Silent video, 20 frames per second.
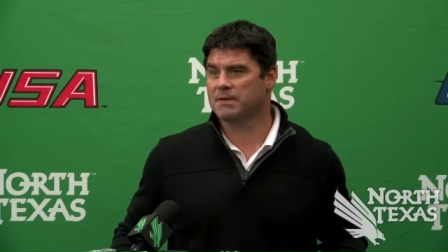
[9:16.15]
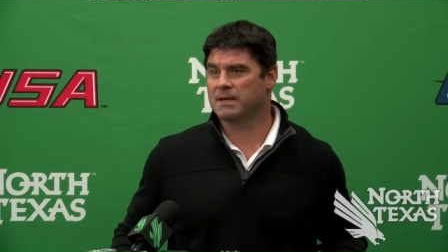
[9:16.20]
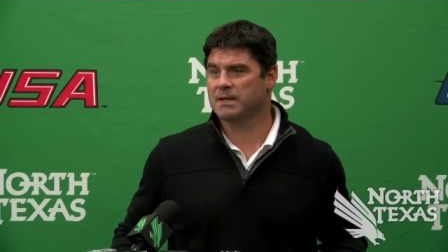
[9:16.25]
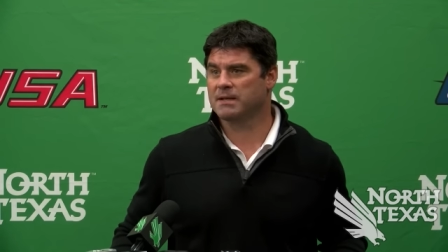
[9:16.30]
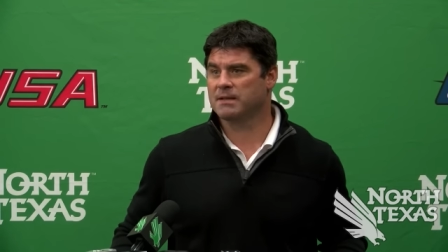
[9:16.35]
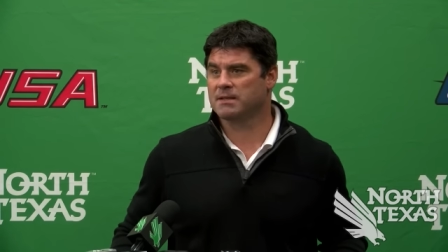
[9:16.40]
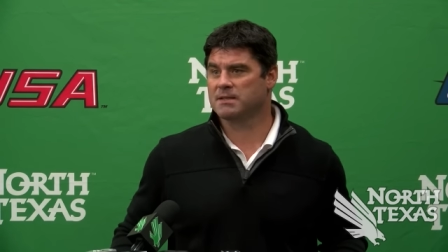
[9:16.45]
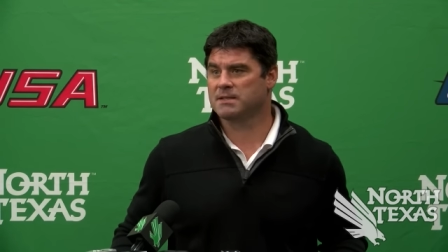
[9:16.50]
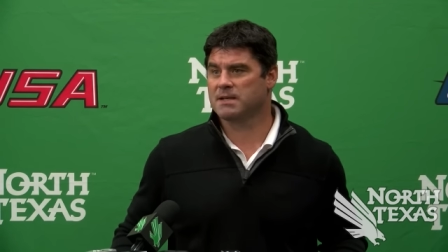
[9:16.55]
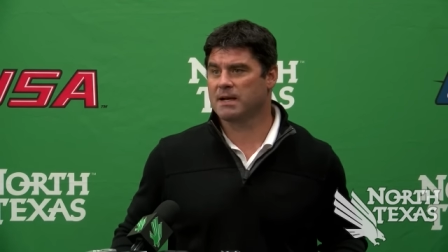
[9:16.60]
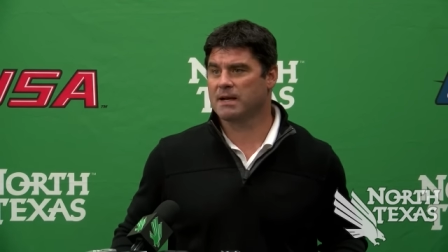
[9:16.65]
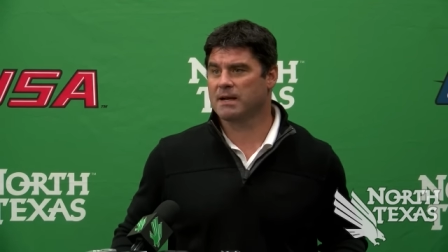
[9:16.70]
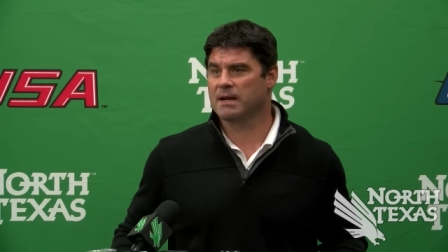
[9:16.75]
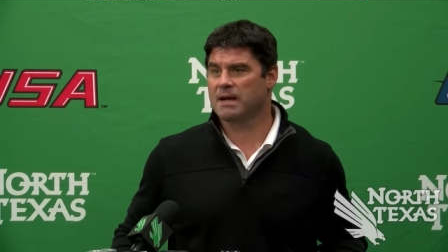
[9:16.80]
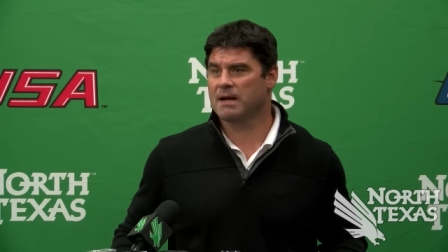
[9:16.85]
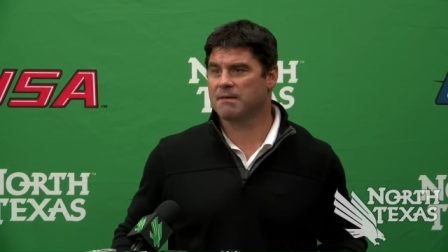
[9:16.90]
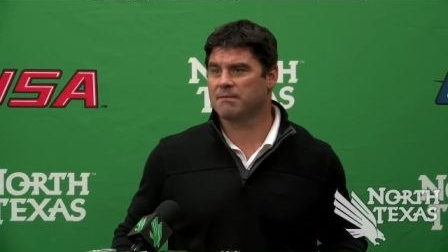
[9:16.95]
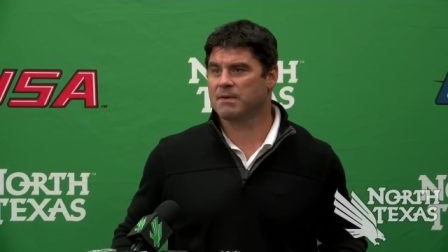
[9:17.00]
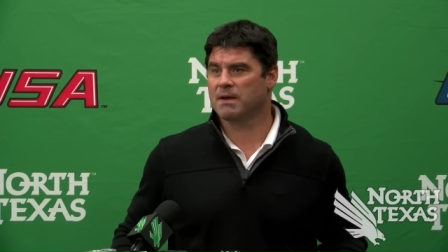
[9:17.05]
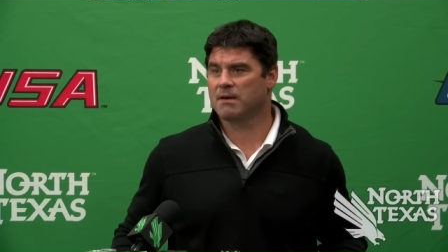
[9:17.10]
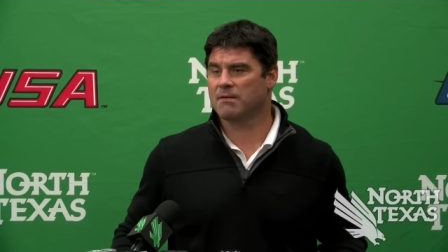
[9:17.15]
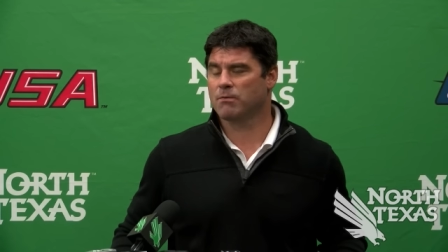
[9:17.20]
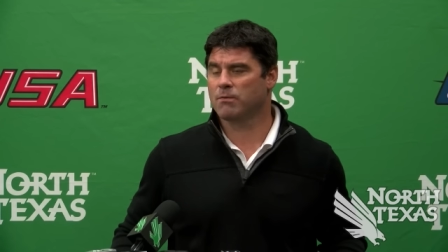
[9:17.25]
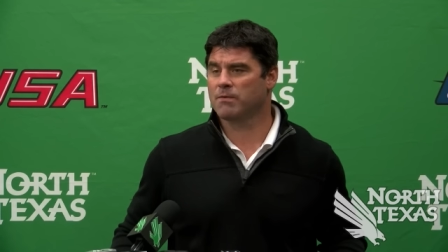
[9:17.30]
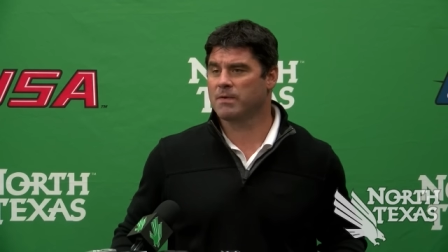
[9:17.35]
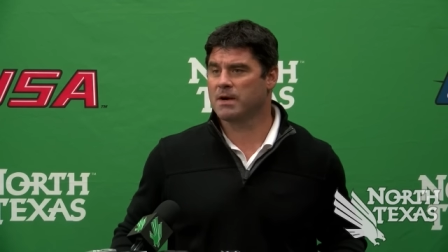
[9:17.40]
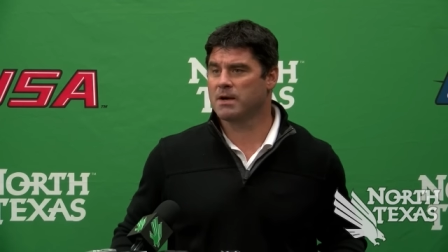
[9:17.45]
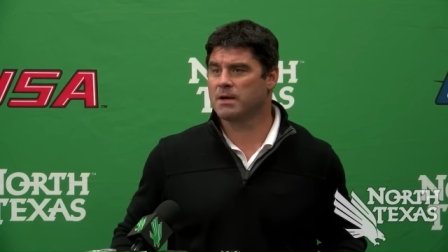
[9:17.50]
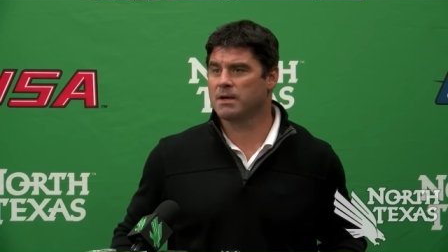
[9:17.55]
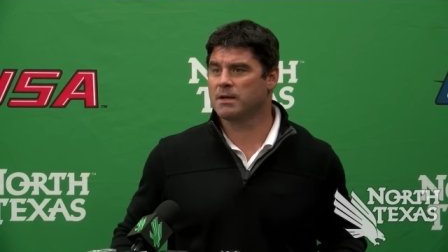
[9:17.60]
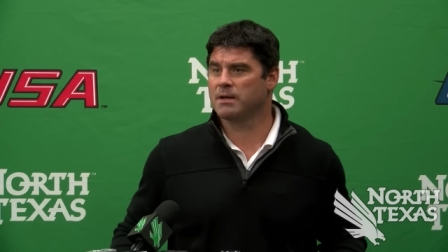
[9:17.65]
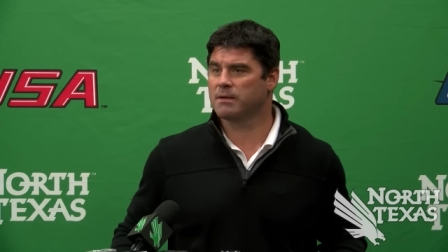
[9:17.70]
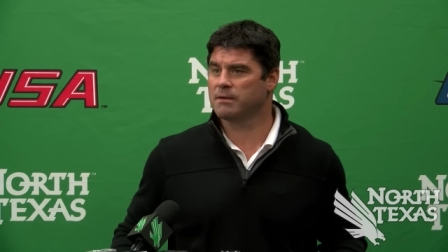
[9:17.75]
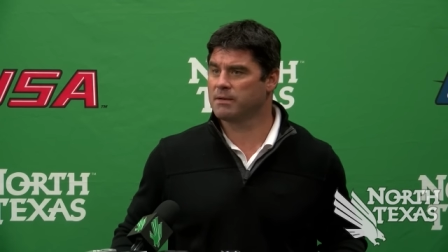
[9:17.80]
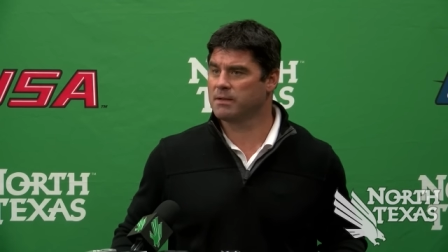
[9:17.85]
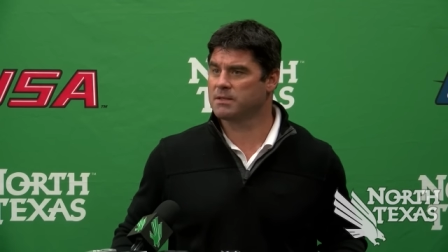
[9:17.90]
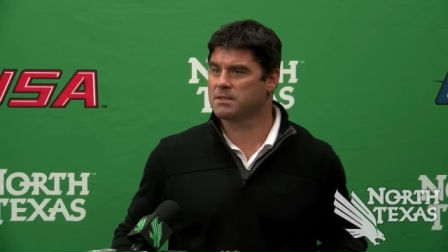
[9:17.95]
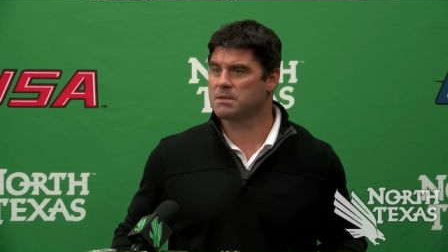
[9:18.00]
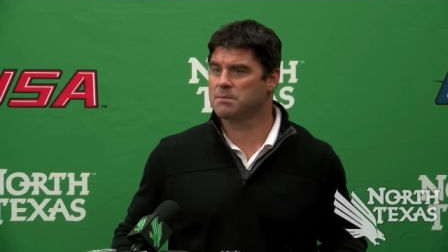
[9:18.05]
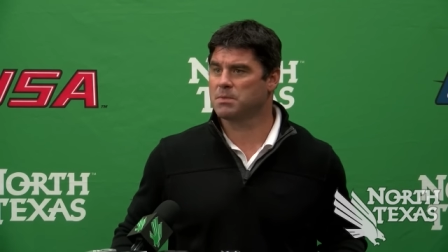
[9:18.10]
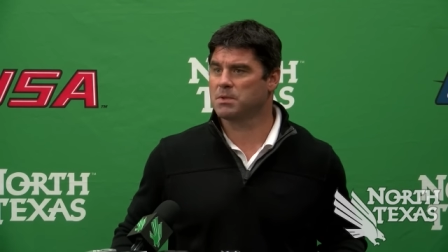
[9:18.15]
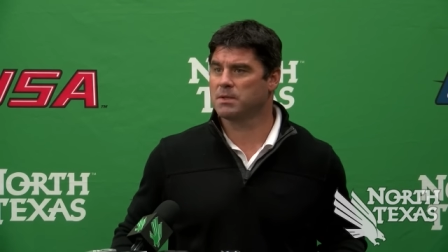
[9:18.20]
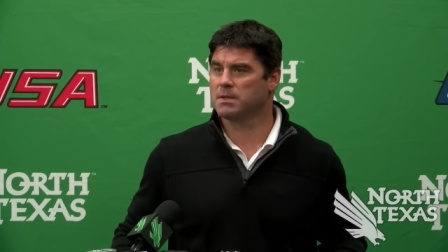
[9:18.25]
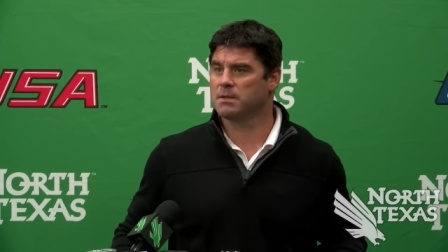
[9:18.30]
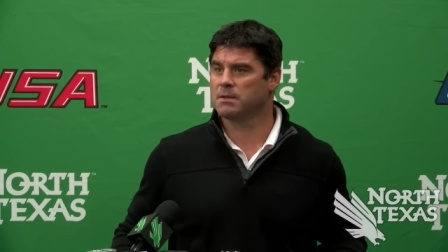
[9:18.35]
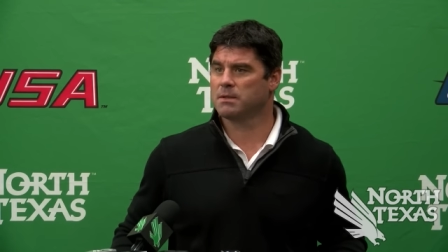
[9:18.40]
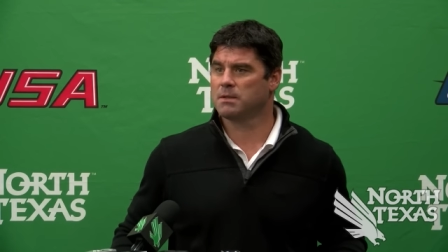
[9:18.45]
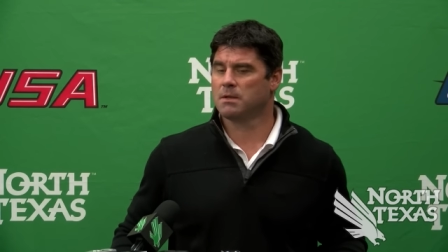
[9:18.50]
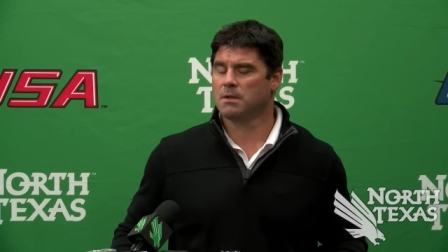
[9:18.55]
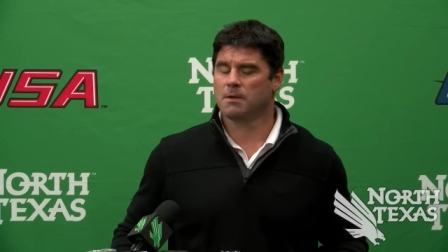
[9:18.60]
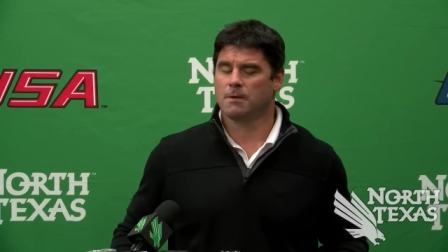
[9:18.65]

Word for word: Again, the second half got very undisciplined.